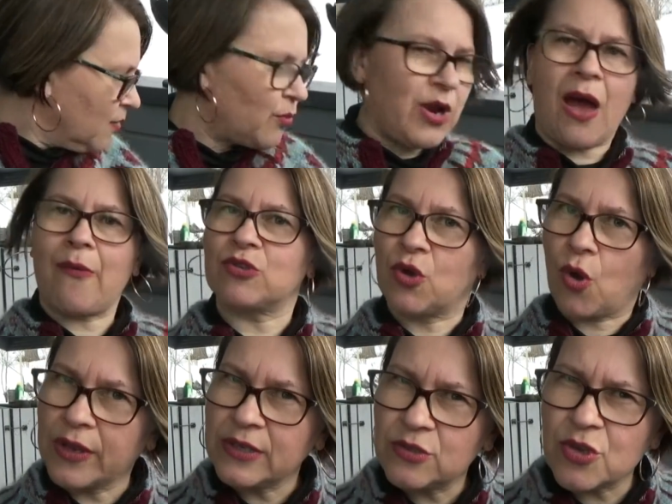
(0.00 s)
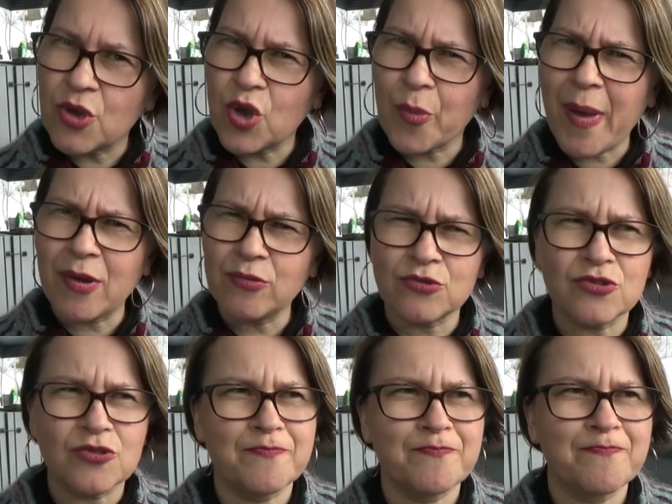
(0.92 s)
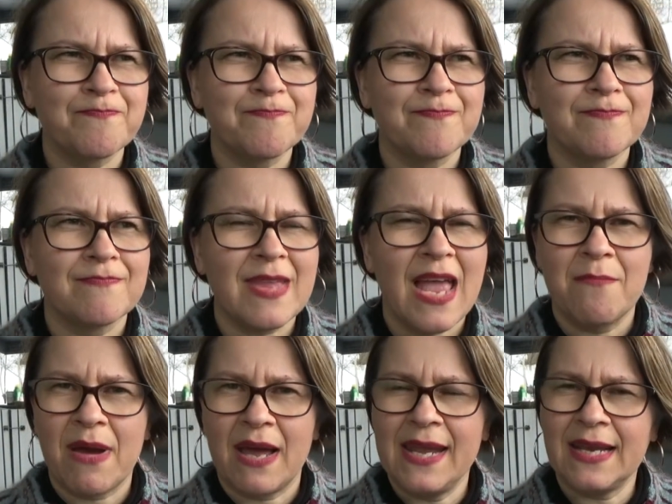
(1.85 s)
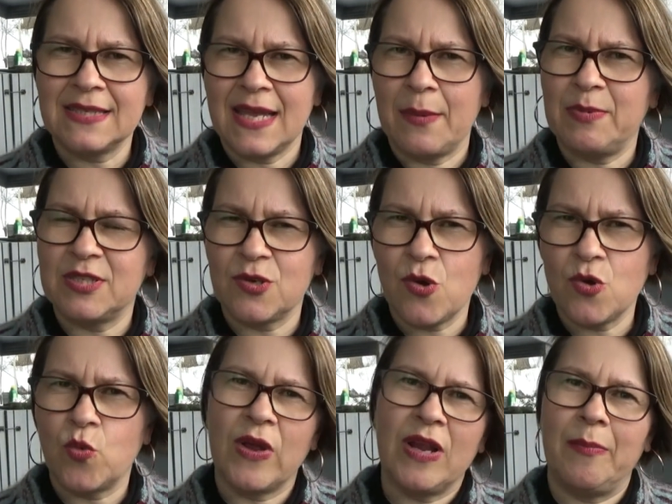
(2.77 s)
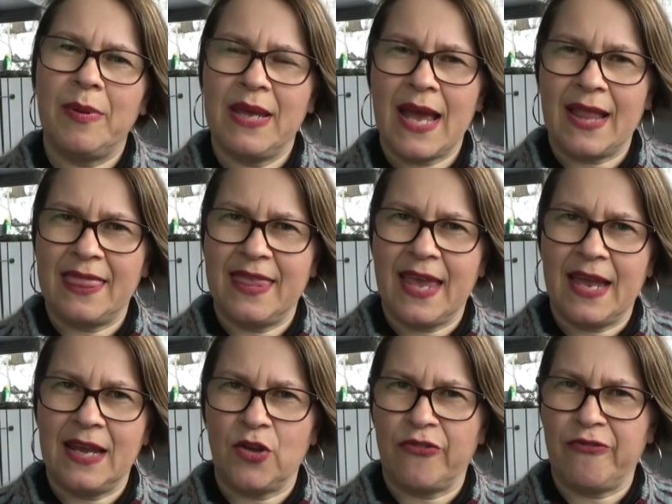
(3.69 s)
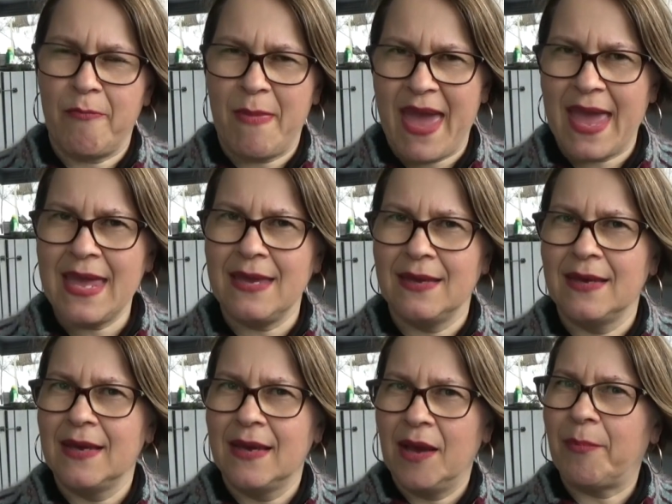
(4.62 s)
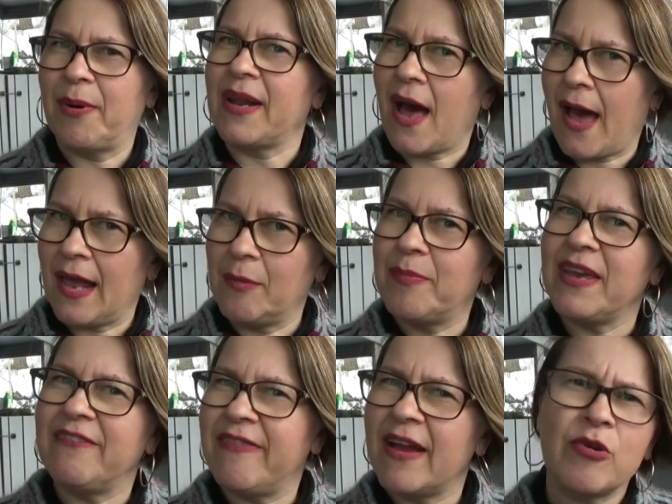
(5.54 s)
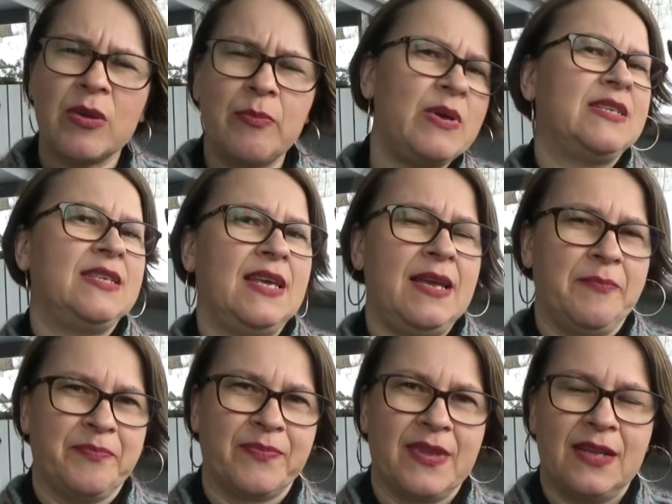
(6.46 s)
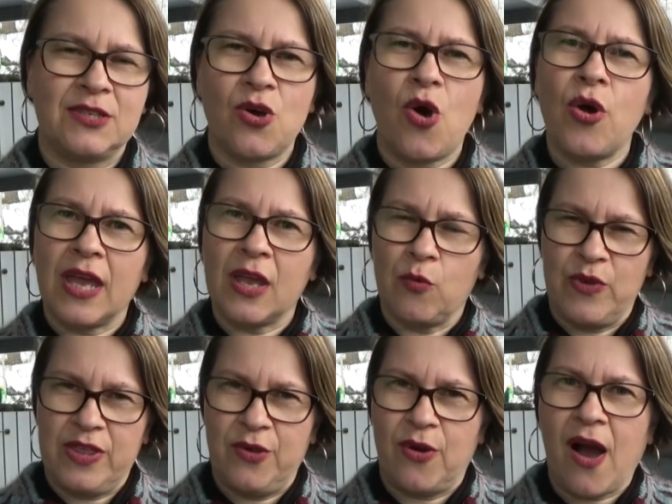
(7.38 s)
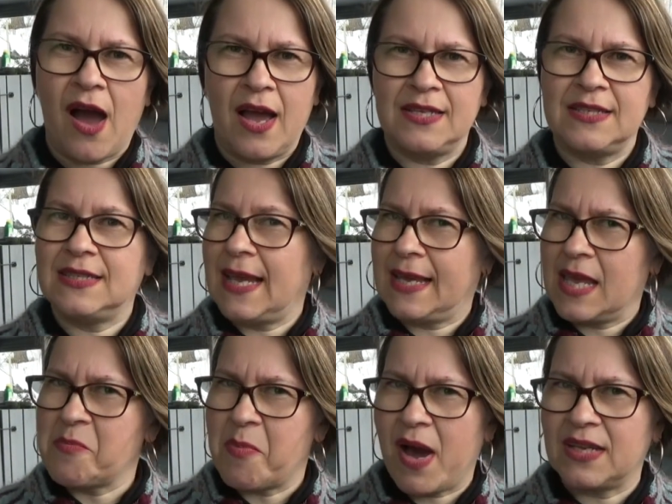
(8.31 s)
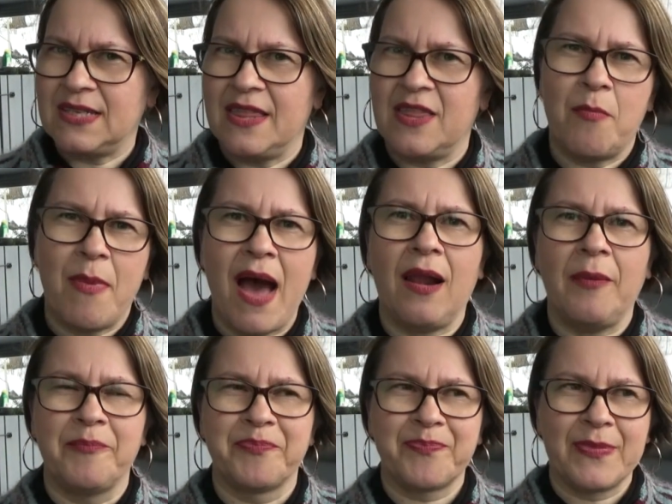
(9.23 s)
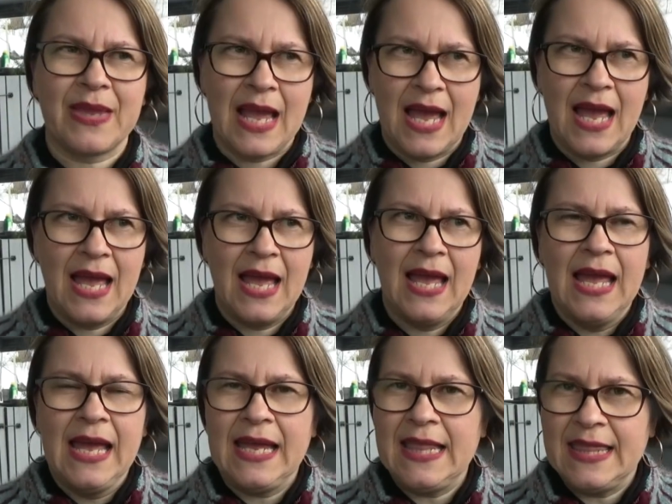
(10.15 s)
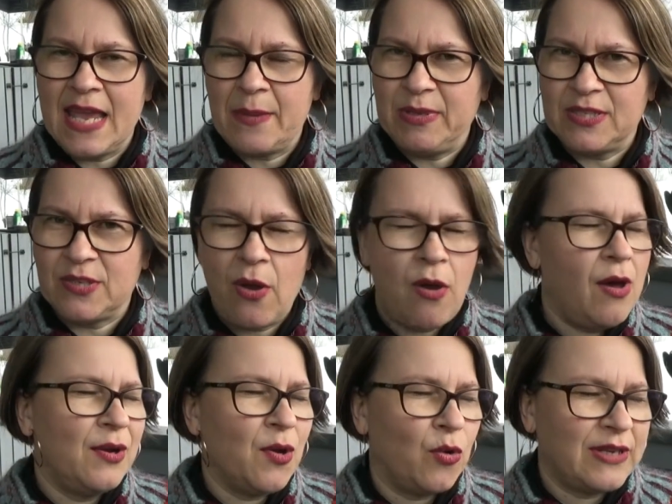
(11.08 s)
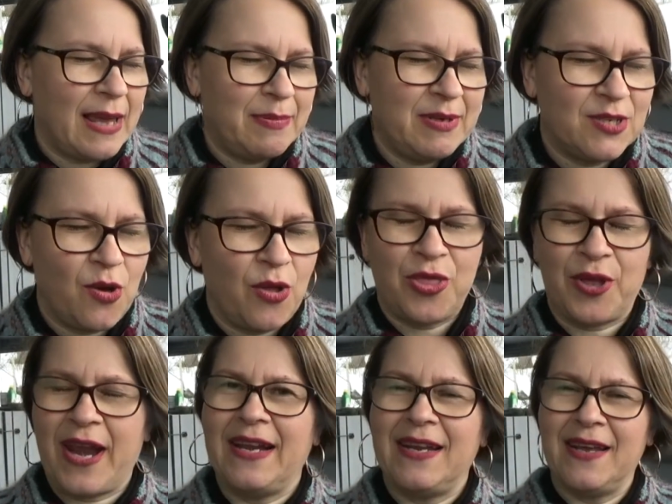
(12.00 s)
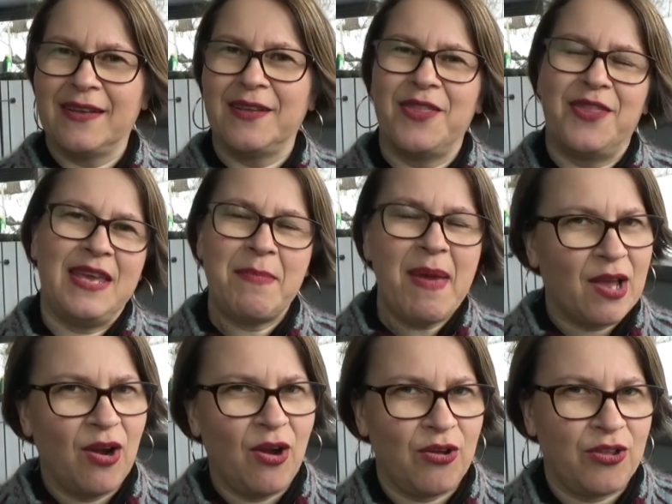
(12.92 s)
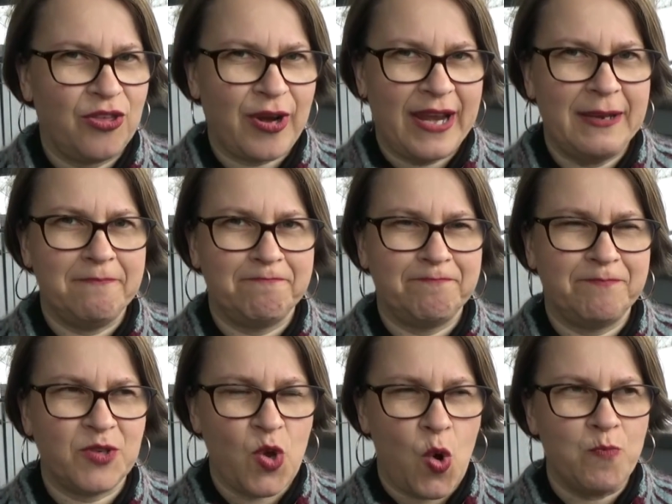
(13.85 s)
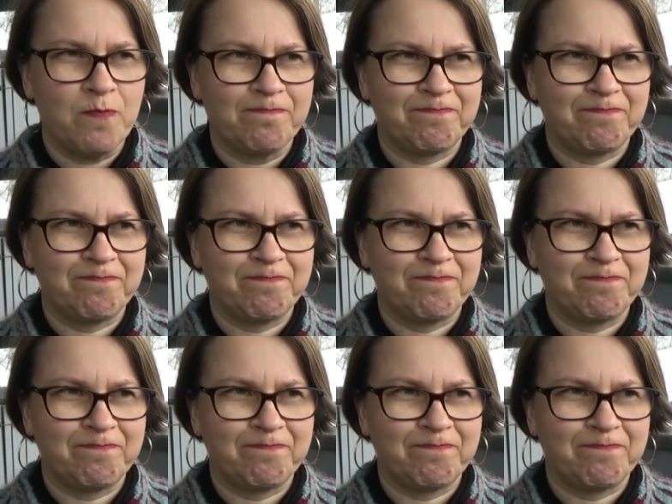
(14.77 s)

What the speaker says: what I was going to talk about. My next episode will be at the end of May, but I'll be very busy talking with you guys, taking part in the MAL, in the episode, not episode thread, the make-along thread. So